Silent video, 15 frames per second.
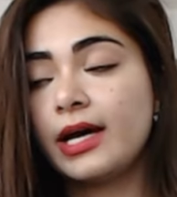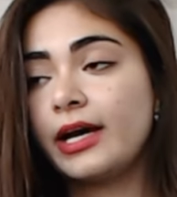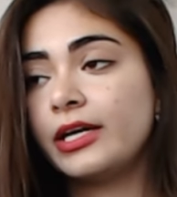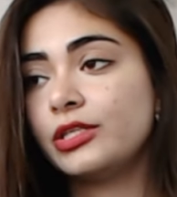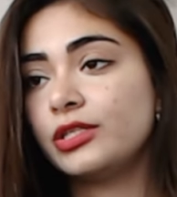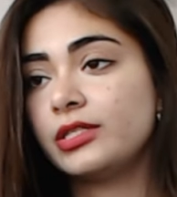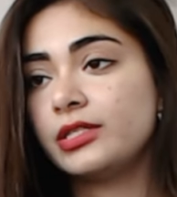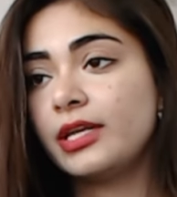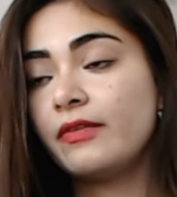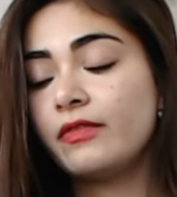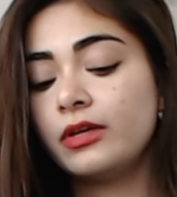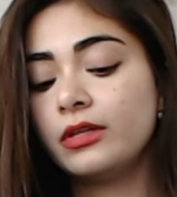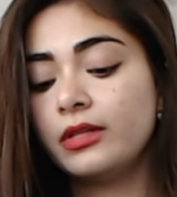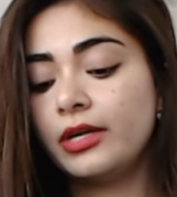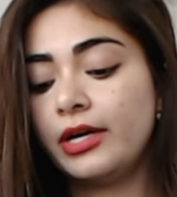I just
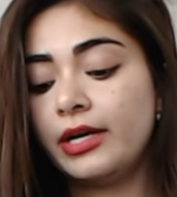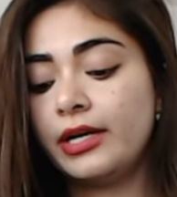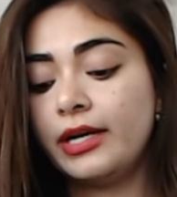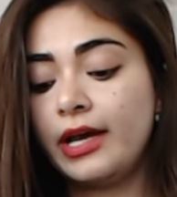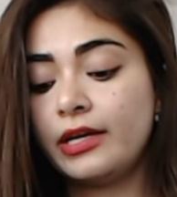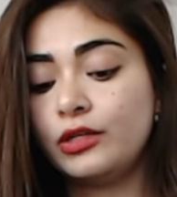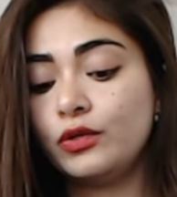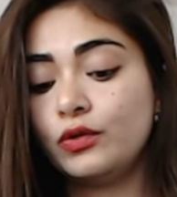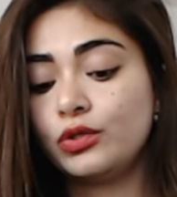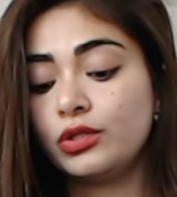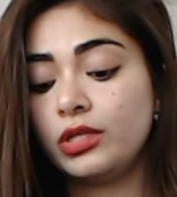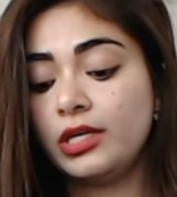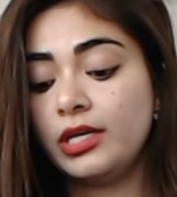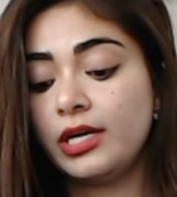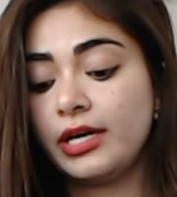never learn, and
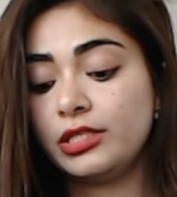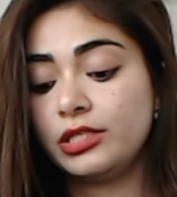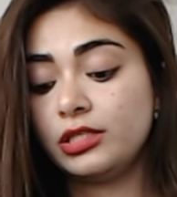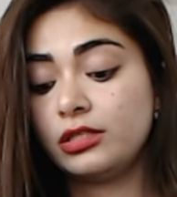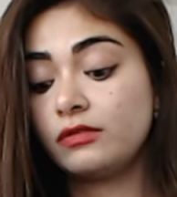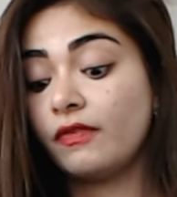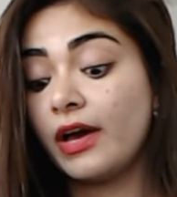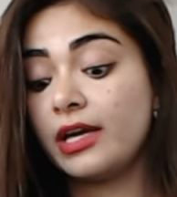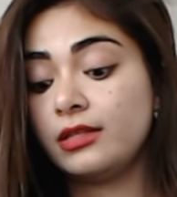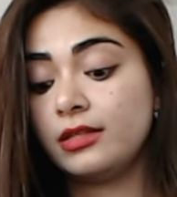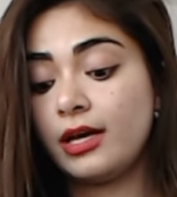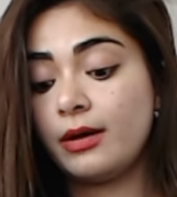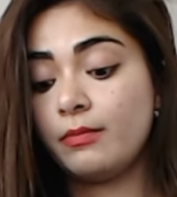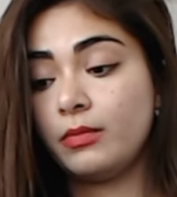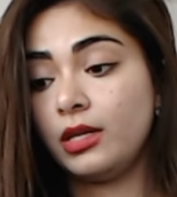usually I just find
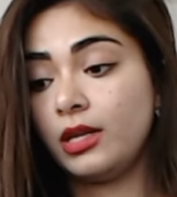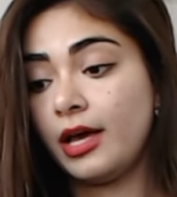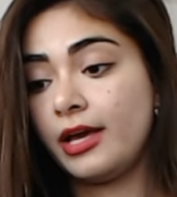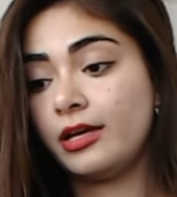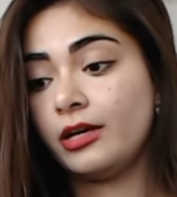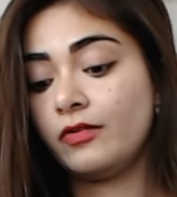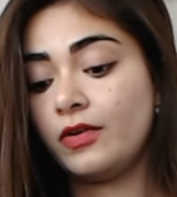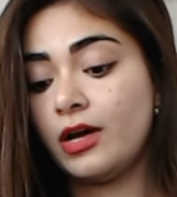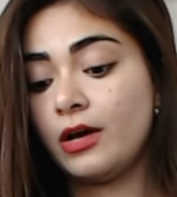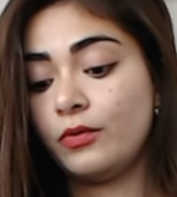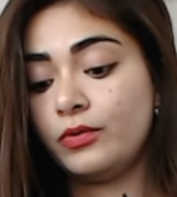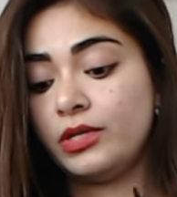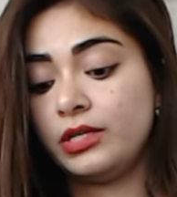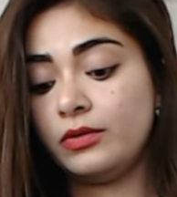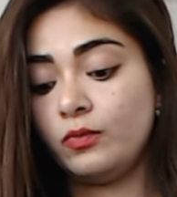them lying
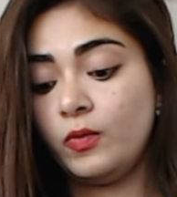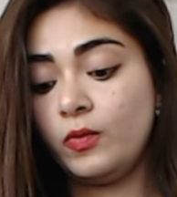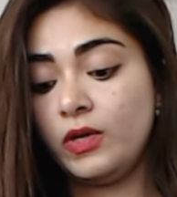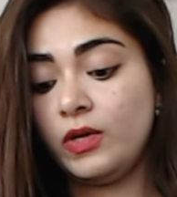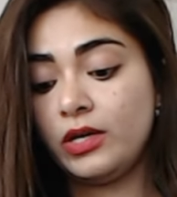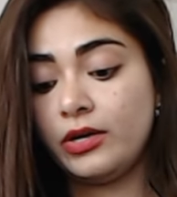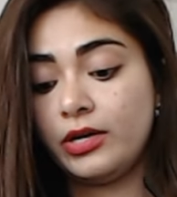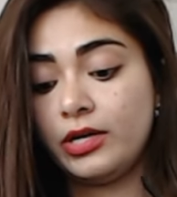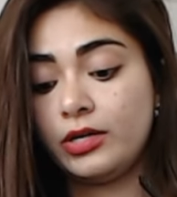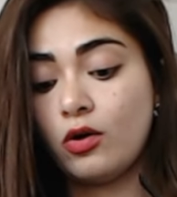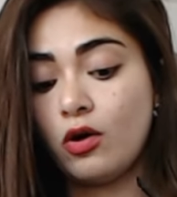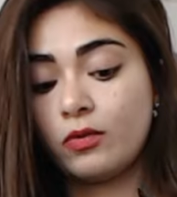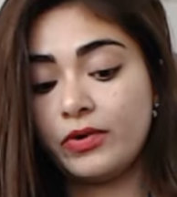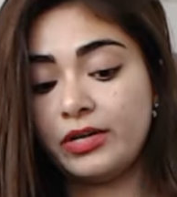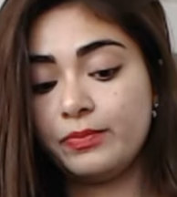around in weird,
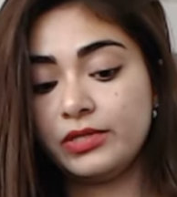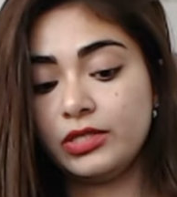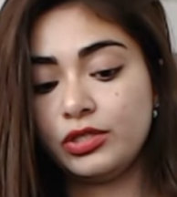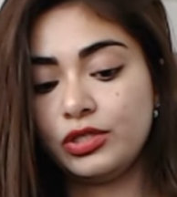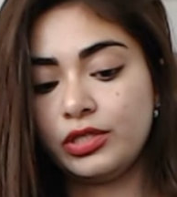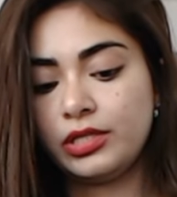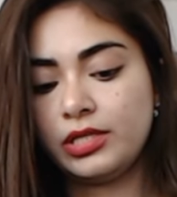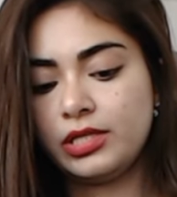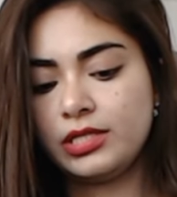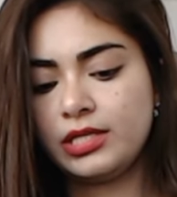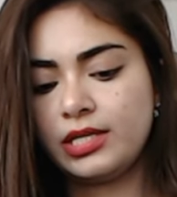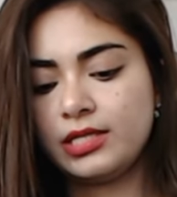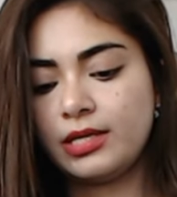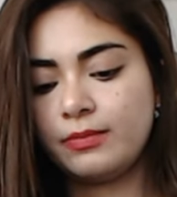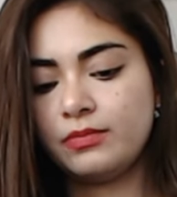awkward positions,
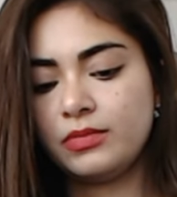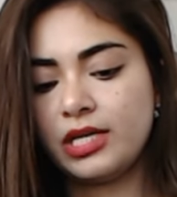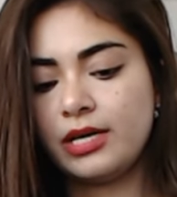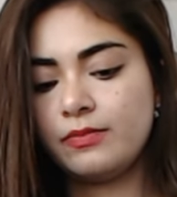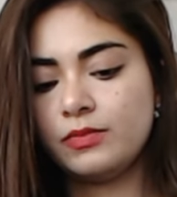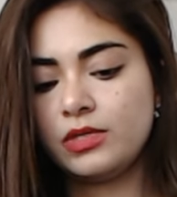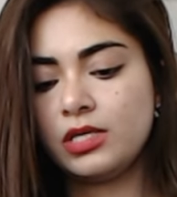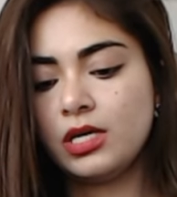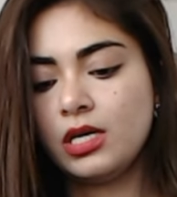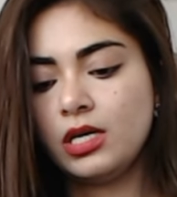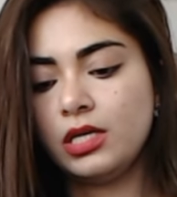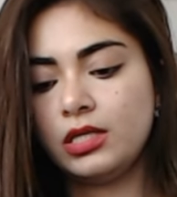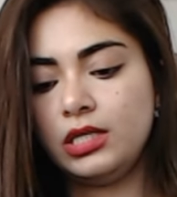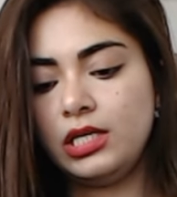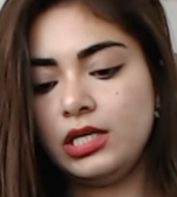and sometimes
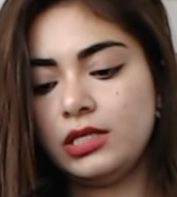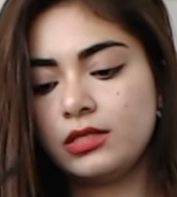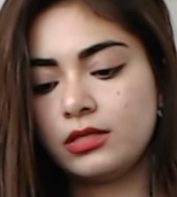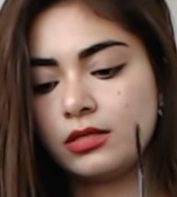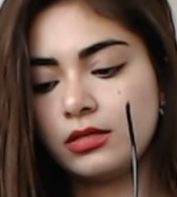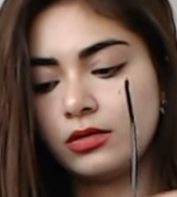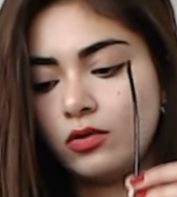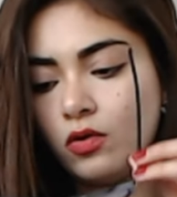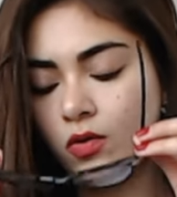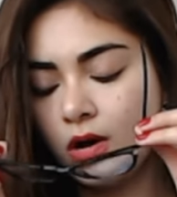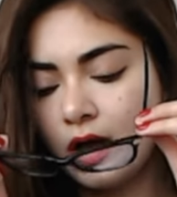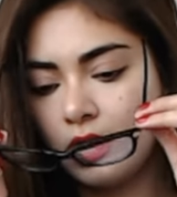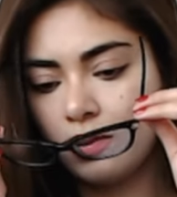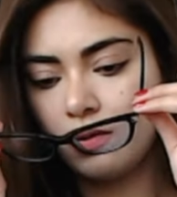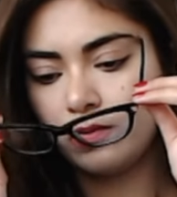these go
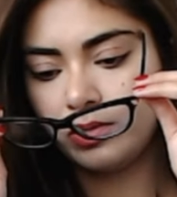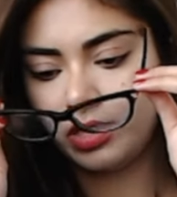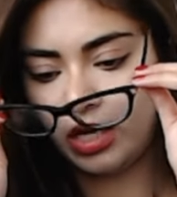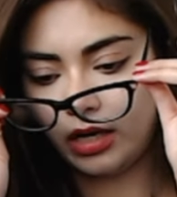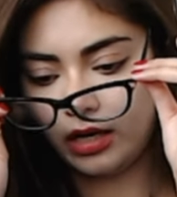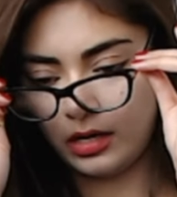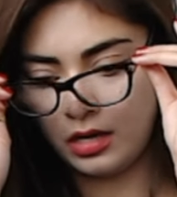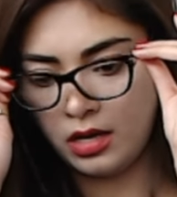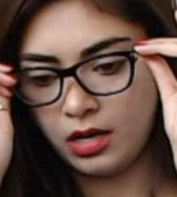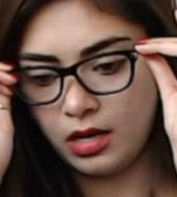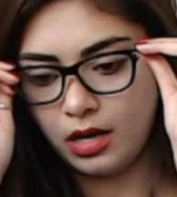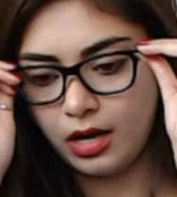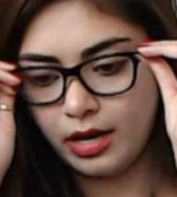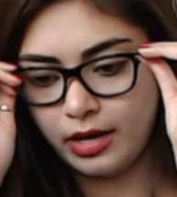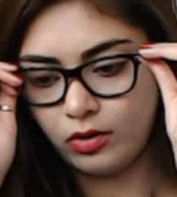out and
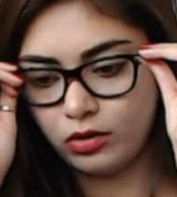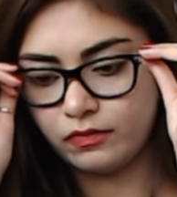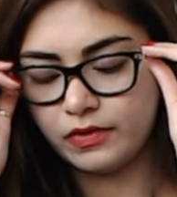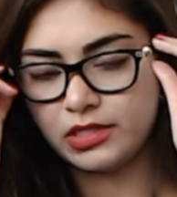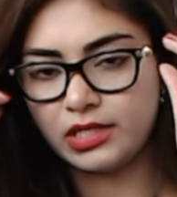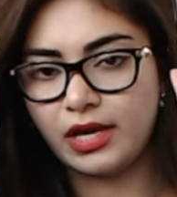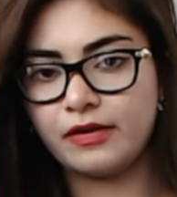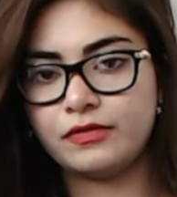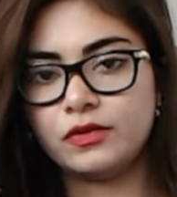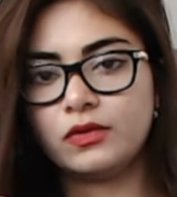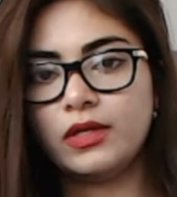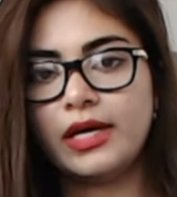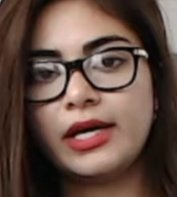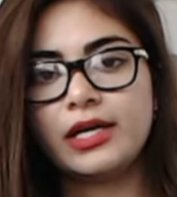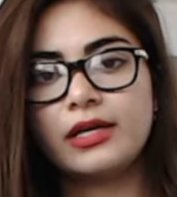I always have to
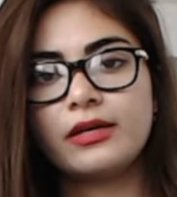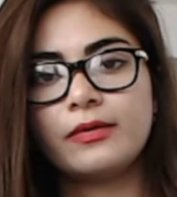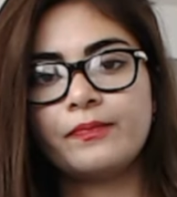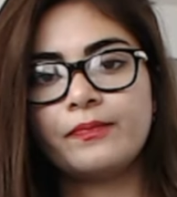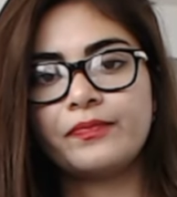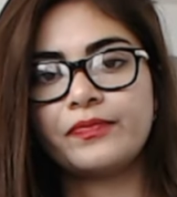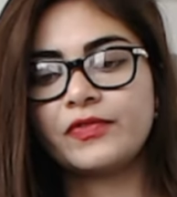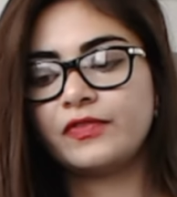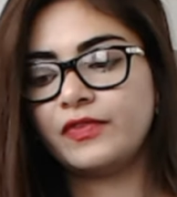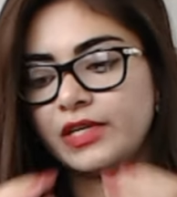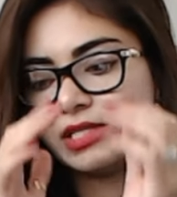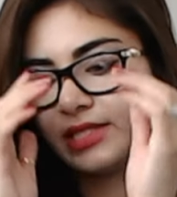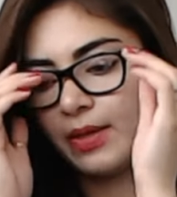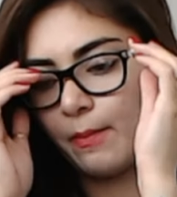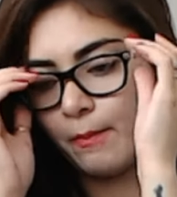like
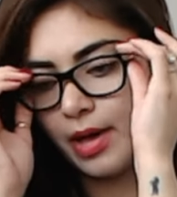fix them